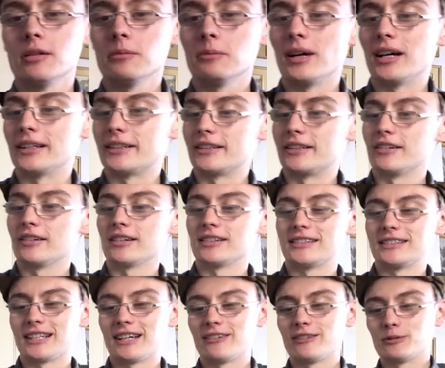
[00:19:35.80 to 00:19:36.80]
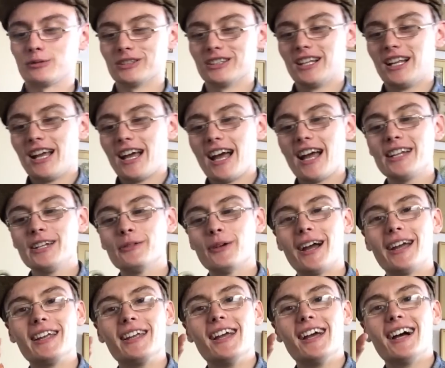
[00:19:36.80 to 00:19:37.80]
Oh my god, terrible.
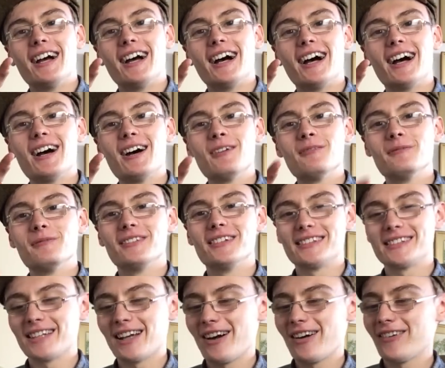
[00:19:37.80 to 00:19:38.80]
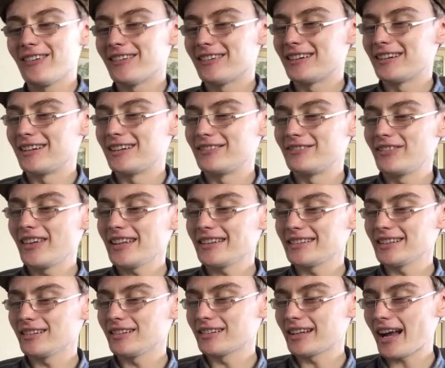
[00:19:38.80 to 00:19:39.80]
Anyway, um, so
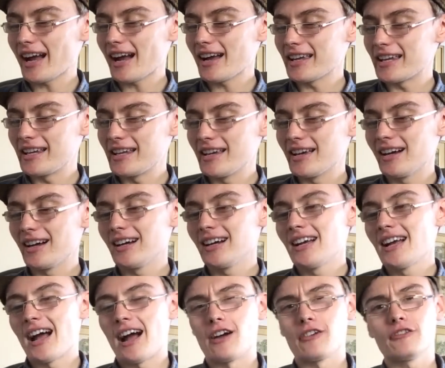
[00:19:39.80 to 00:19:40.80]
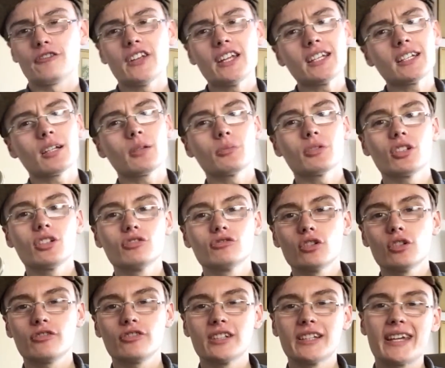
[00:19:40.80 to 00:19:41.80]
this little guy here, I think I'm going to
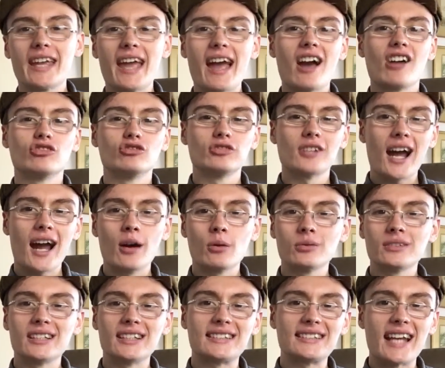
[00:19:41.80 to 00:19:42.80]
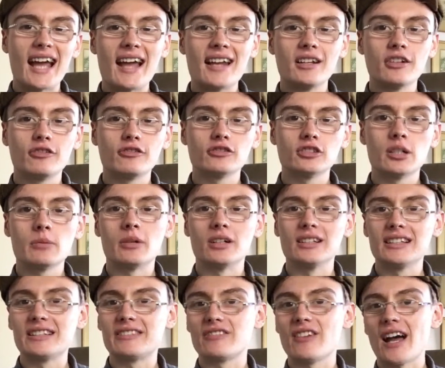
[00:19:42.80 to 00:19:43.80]
roughly get around a tenner for him. At
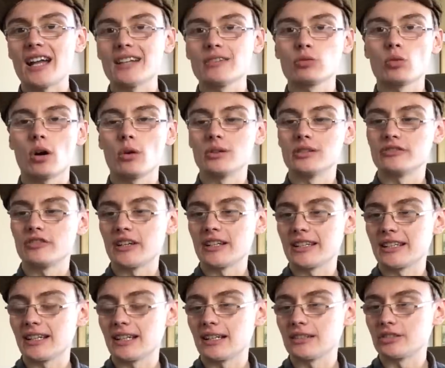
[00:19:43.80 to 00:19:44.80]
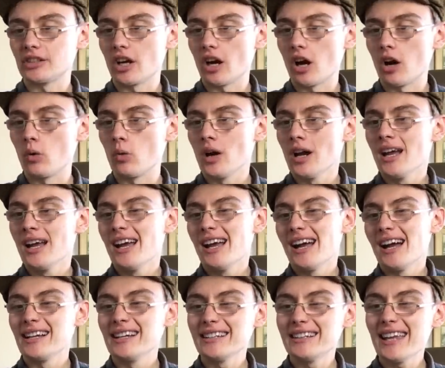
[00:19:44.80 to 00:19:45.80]
least that's what I was thinking I'd go.
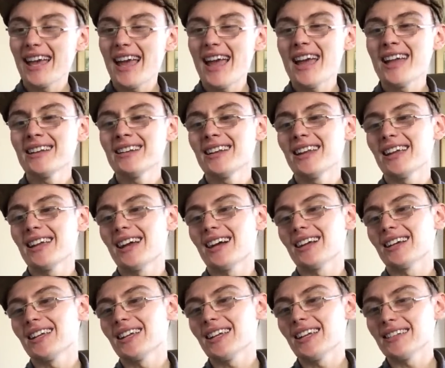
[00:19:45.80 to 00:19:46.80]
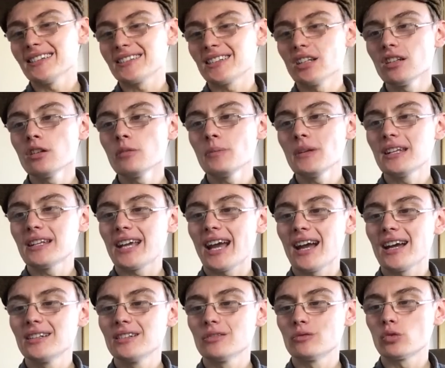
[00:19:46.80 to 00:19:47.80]
And again, it's going to be
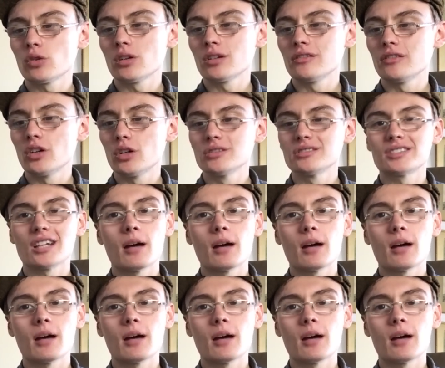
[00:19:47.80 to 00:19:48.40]
kind of one of those